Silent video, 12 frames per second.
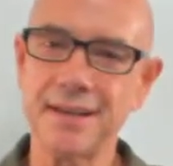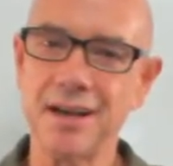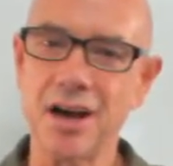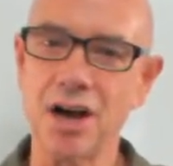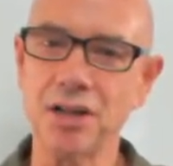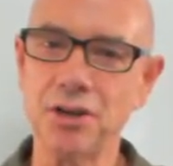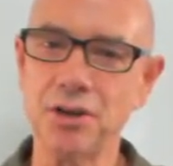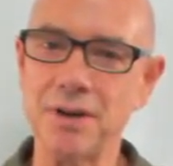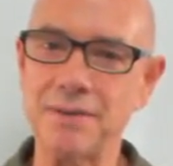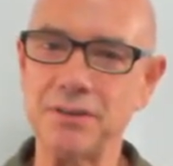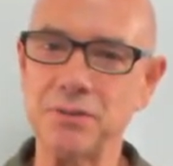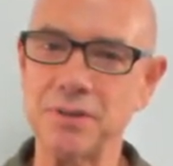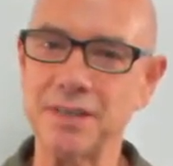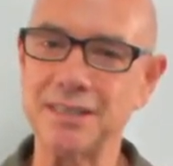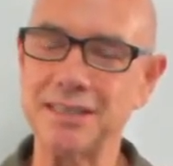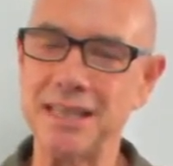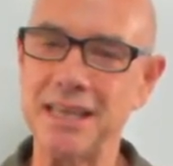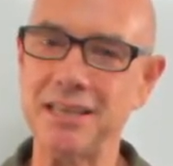Hello
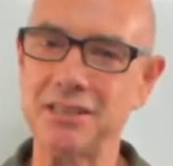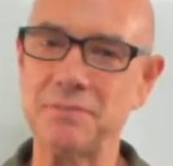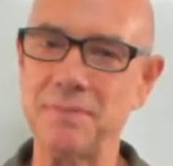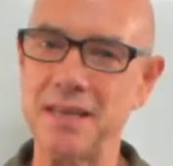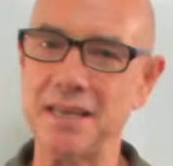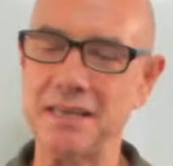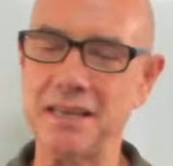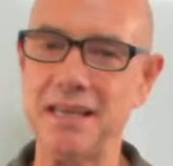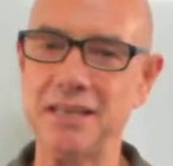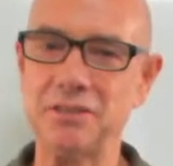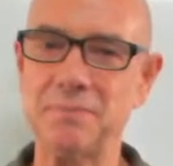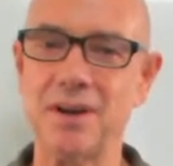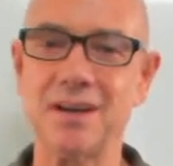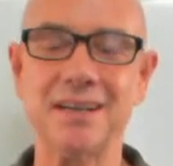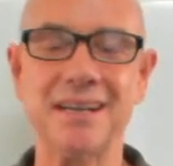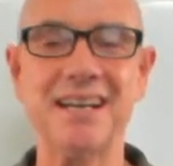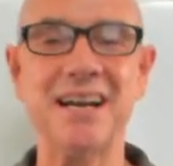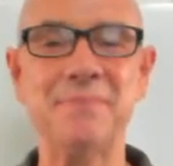everyone, it's me, it's
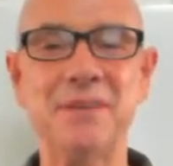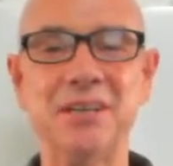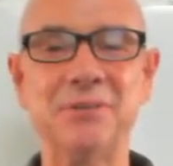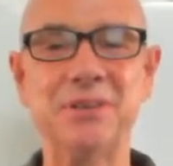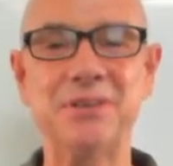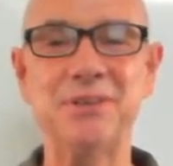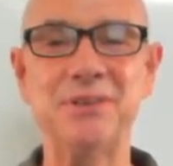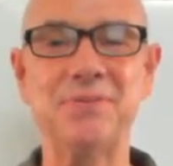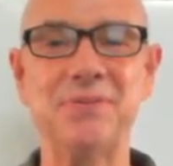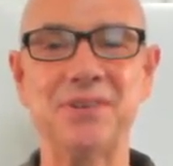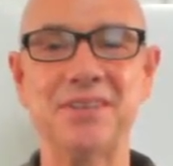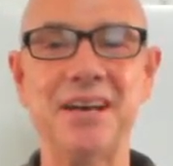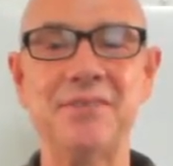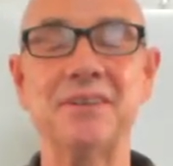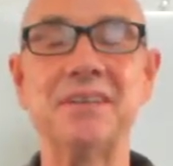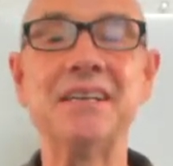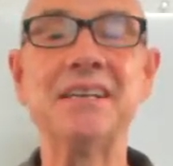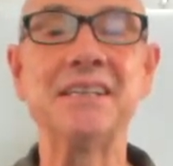Mark, and I'm here with you for
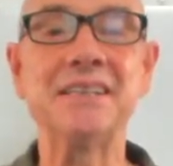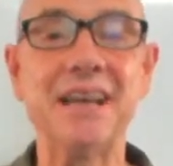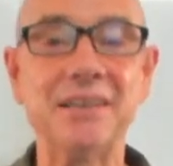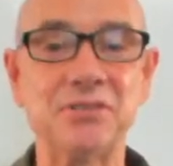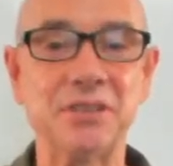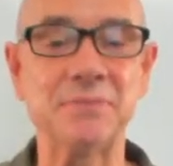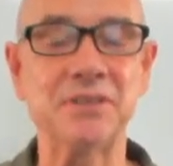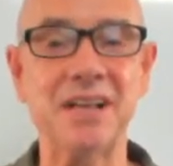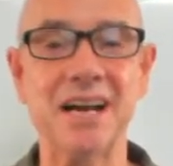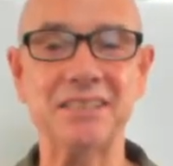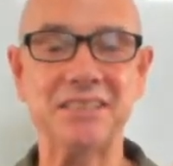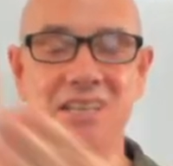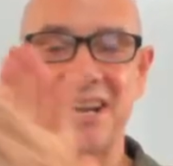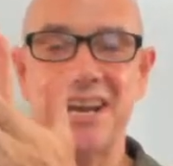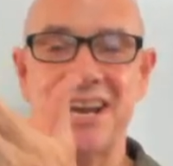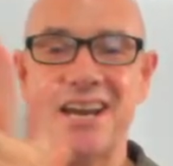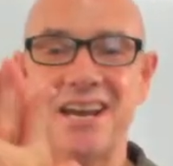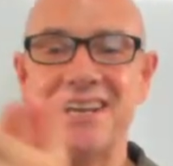another live stream class.
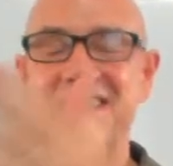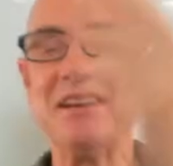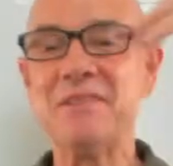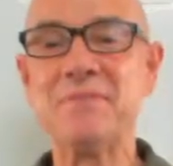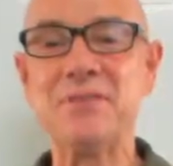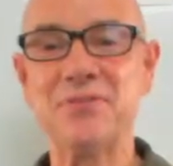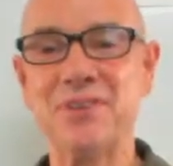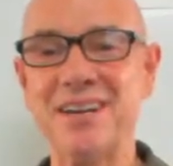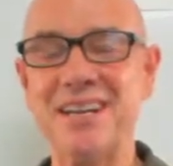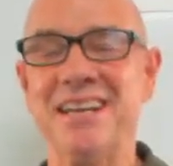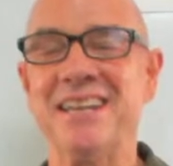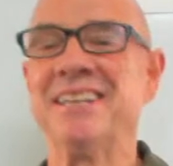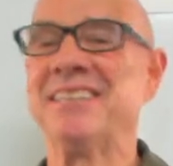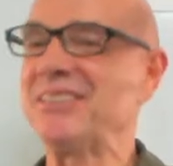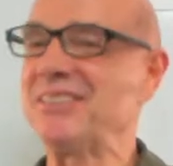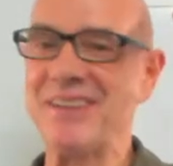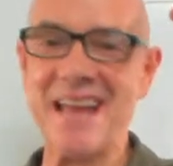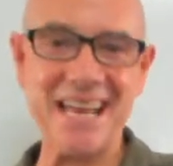Yay! Before I
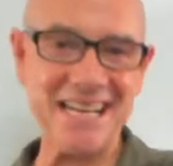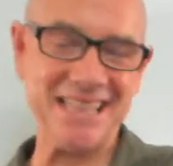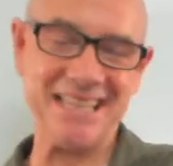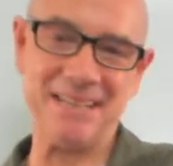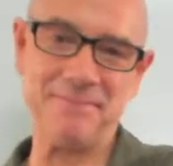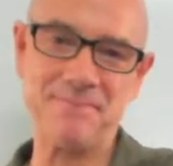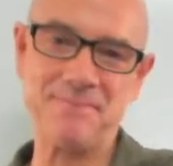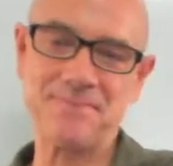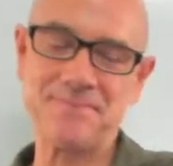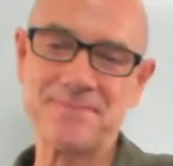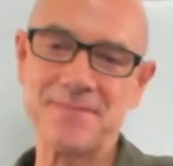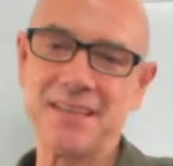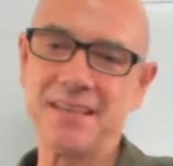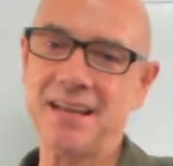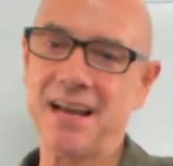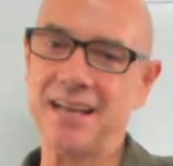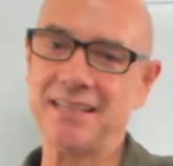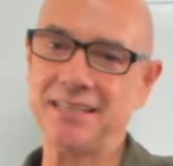do anything,
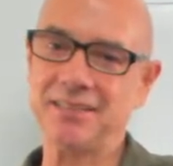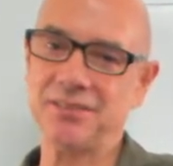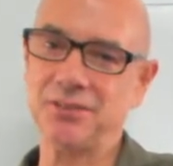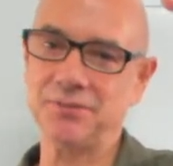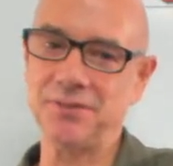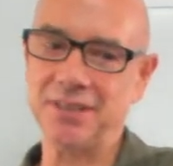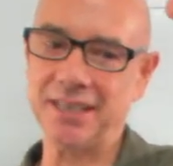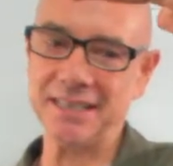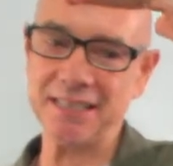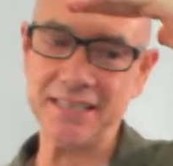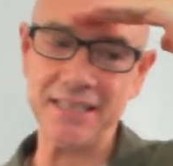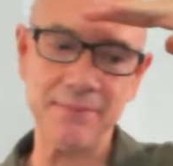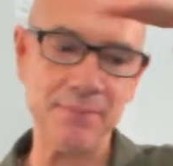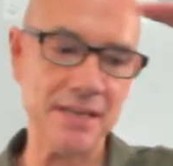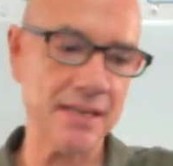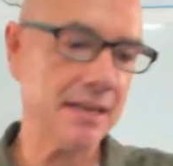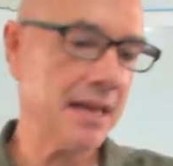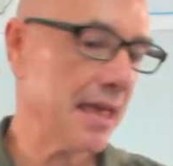I need to know if you can see
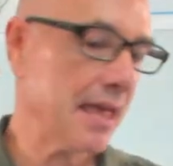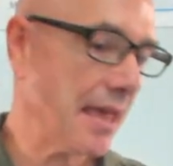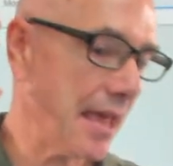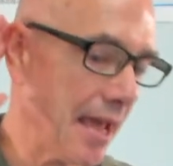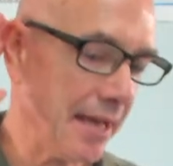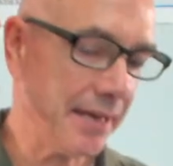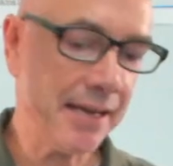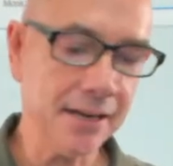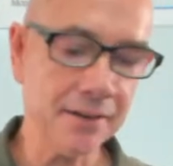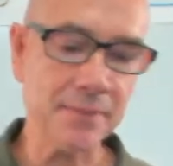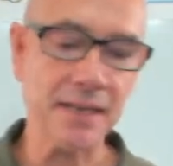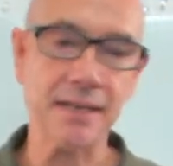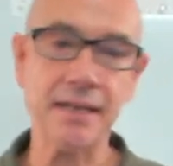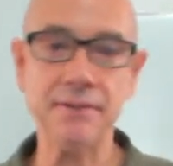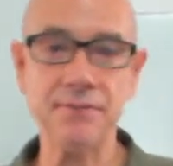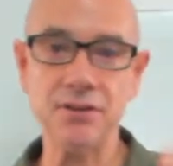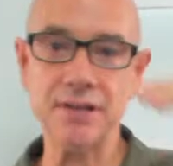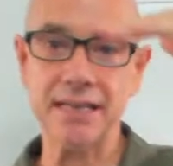me and hear me.
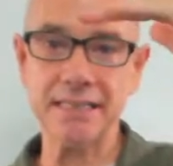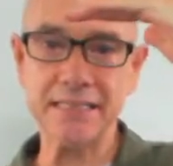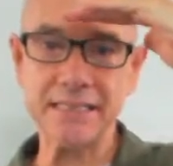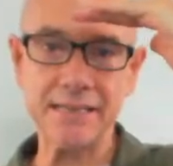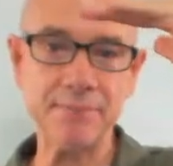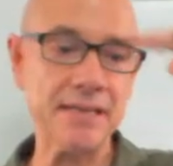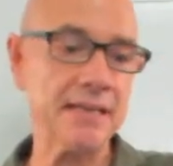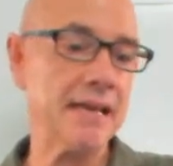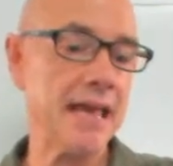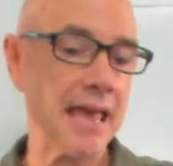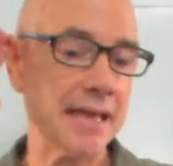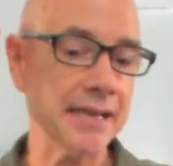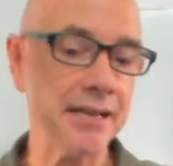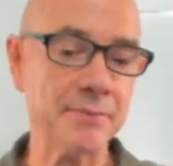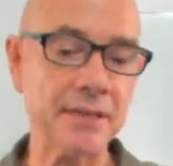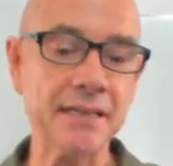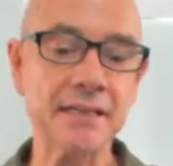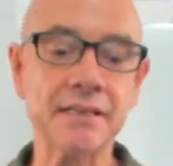If you can see me and hear
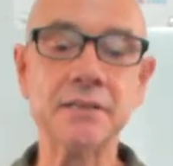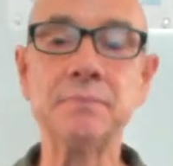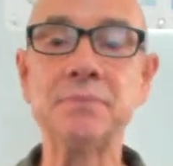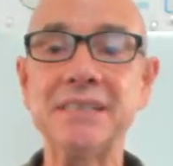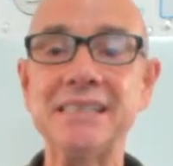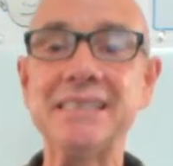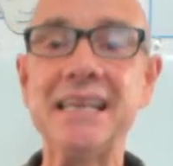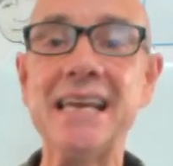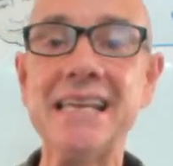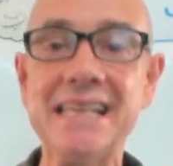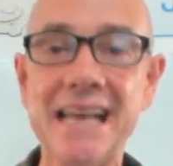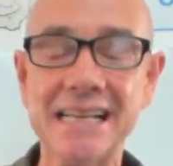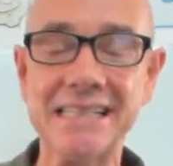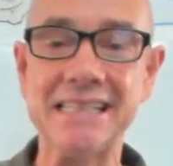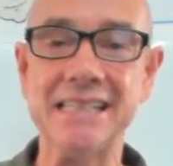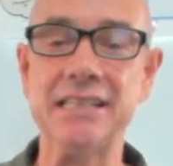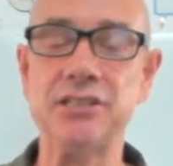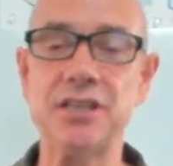me, please say yes
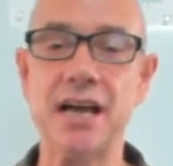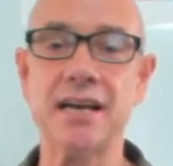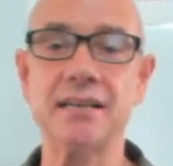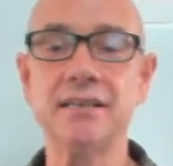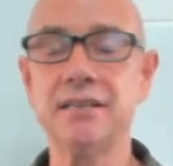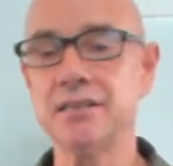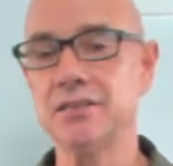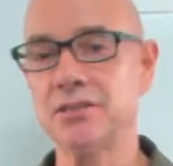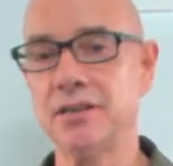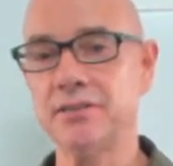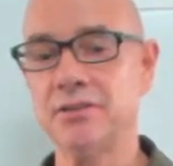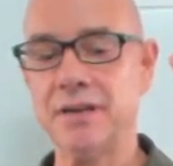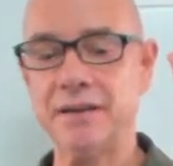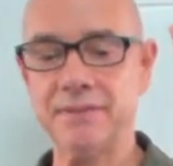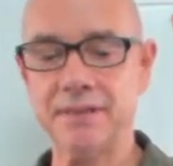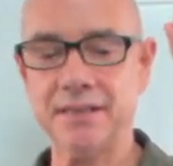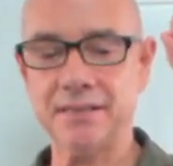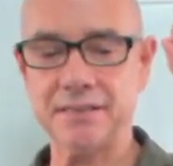in the chat so I know
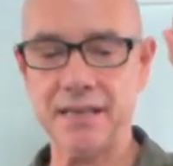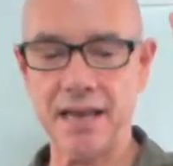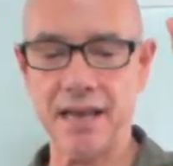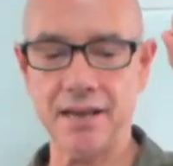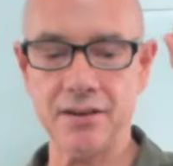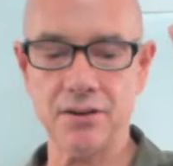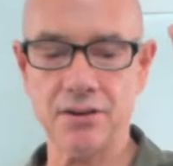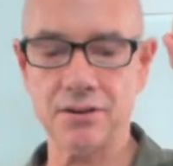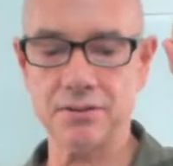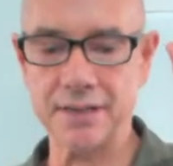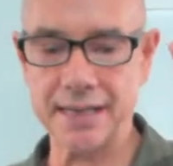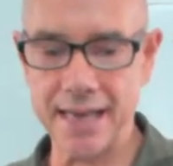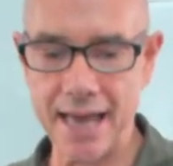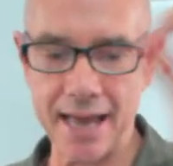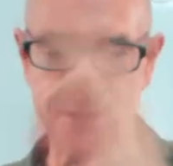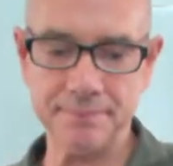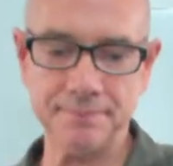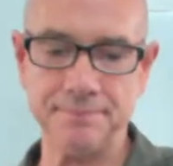everything is
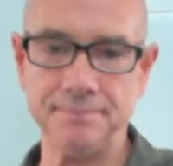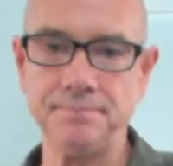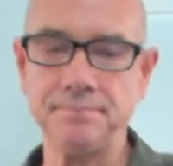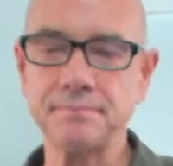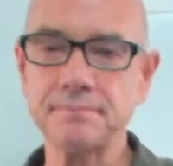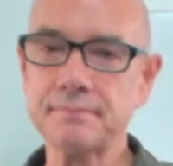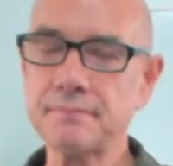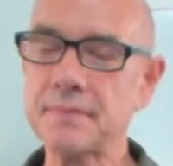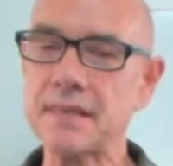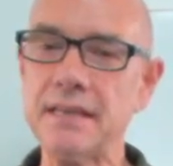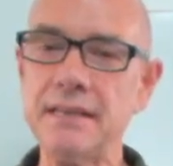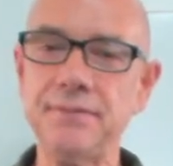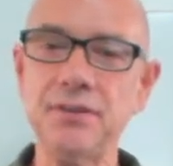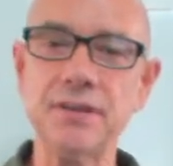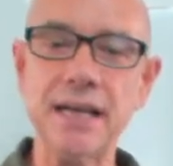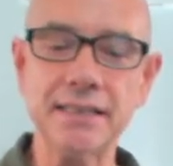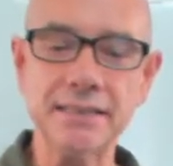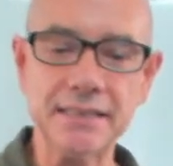A-okay. If you
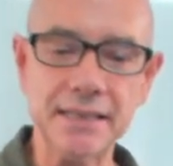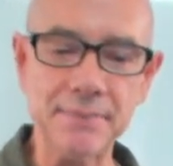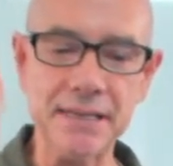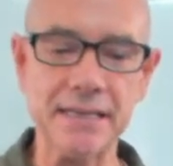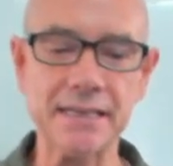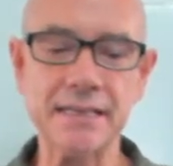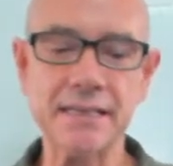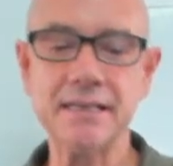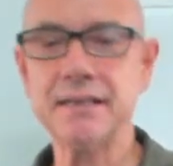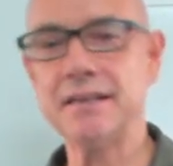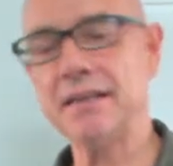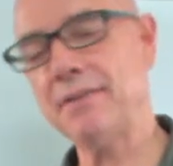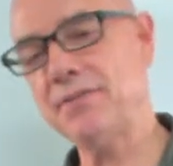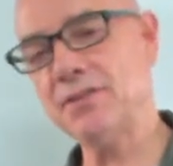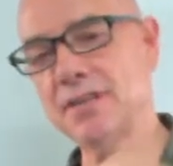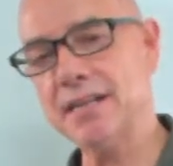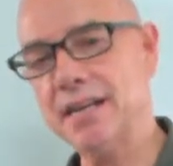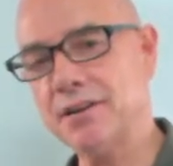can see me, if you
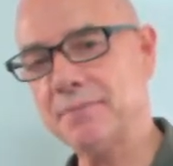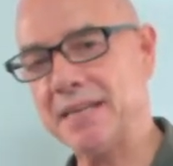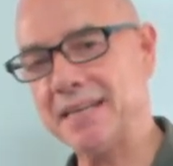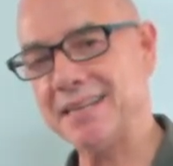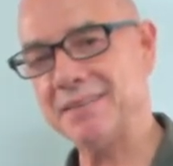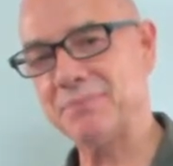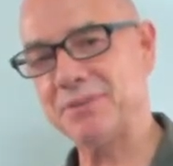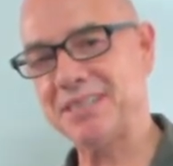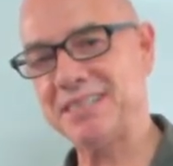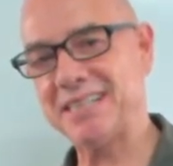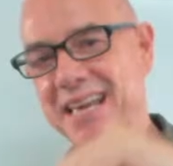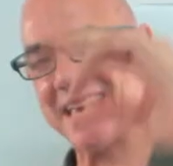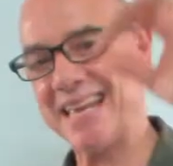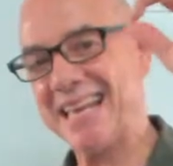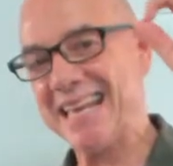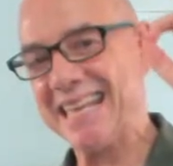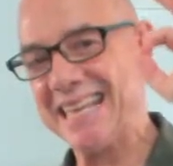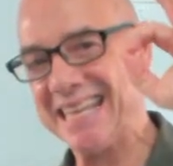can hear me, please say
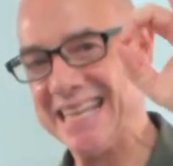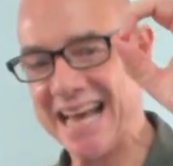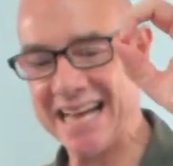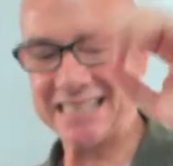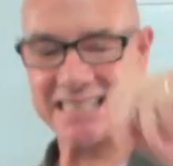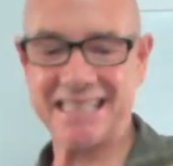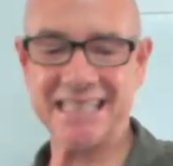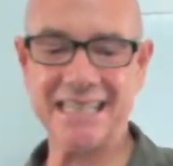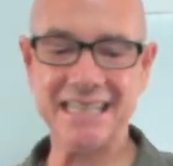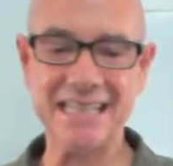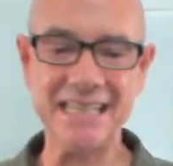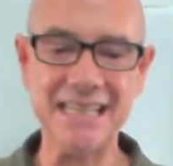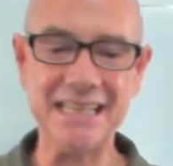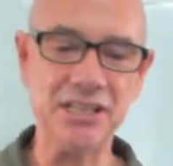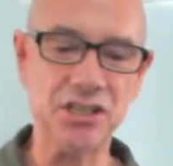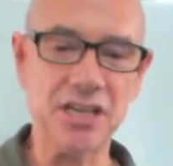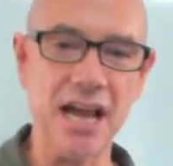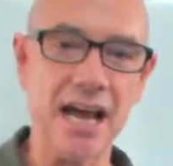yes in the
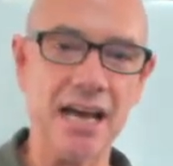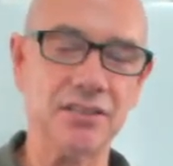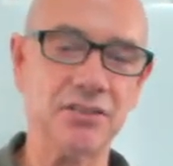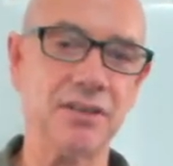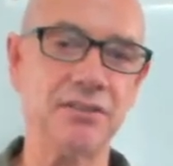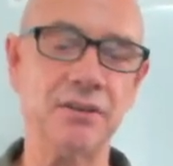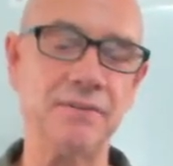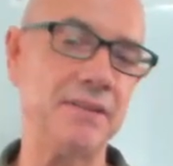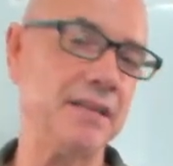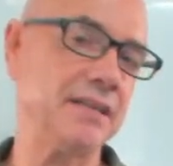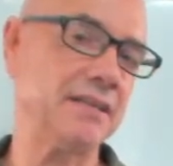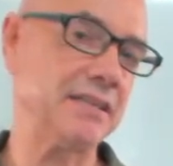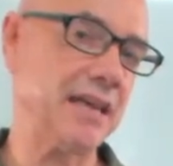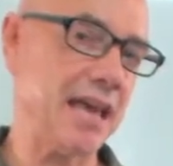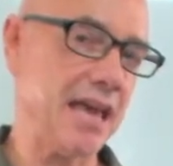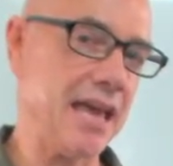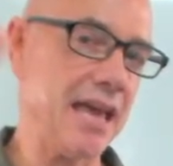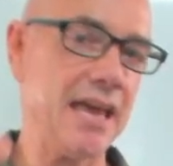chat so I know everything is
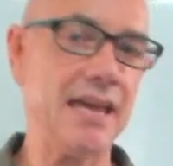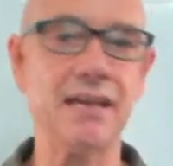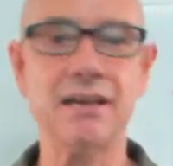A-okay.